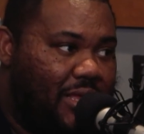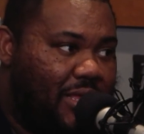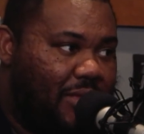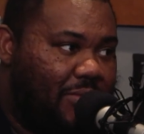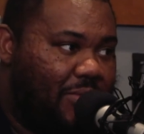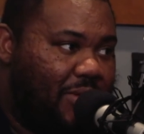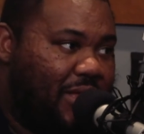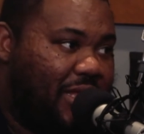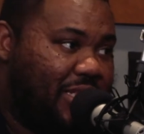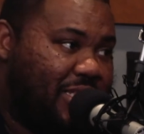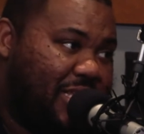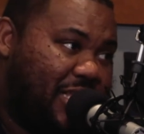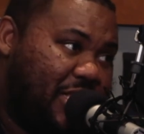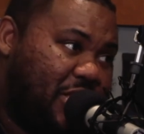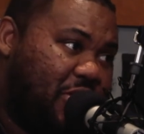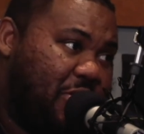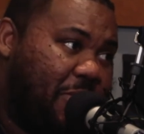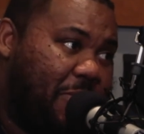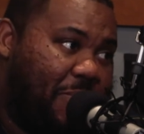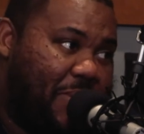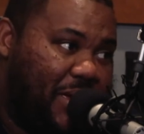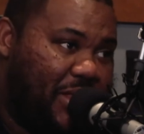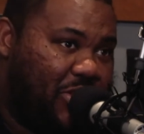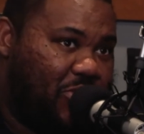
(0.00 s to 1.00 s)
Because then you
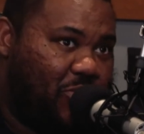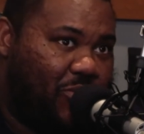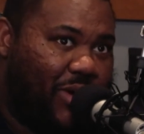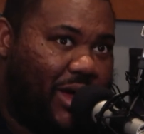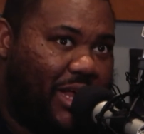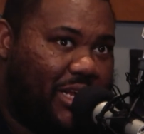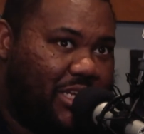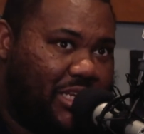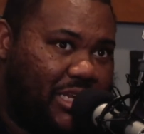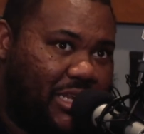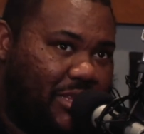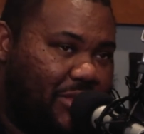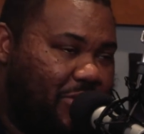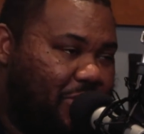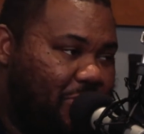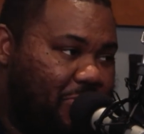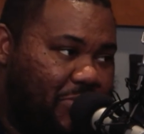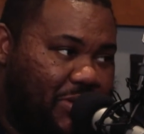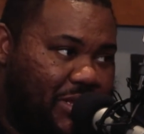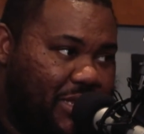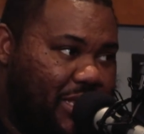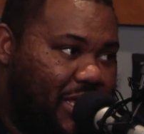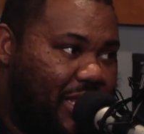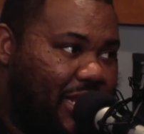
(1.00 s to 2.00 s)
could binge watch it and you'd
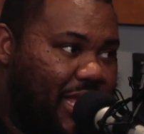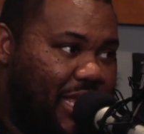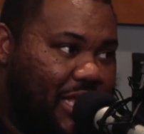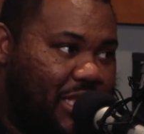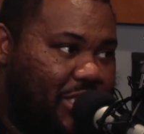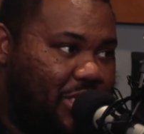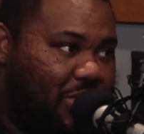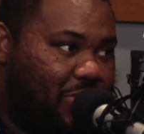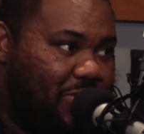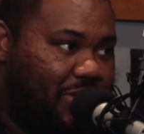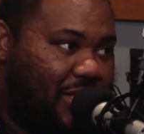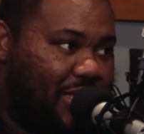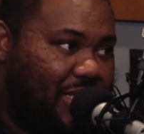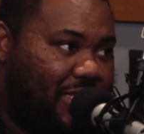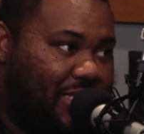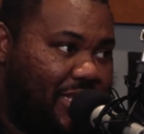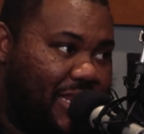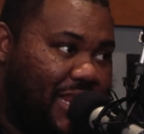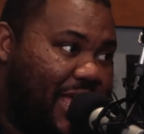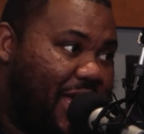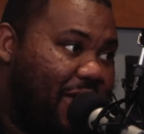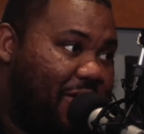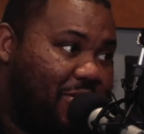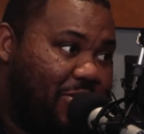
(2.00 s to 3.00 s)
be done like in 2 days and
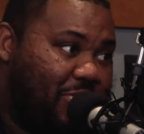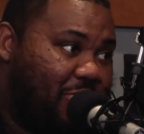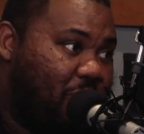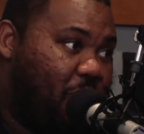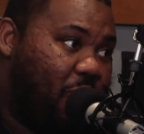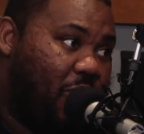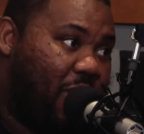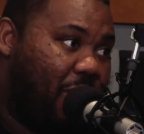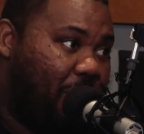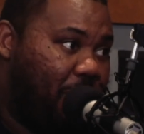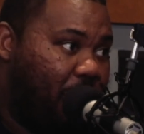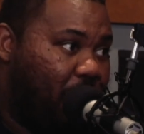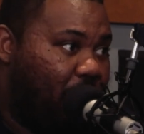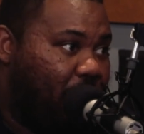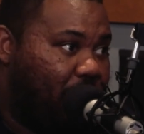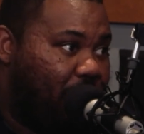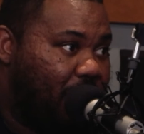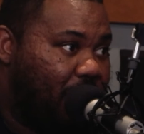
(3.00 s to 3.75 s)
now you want more.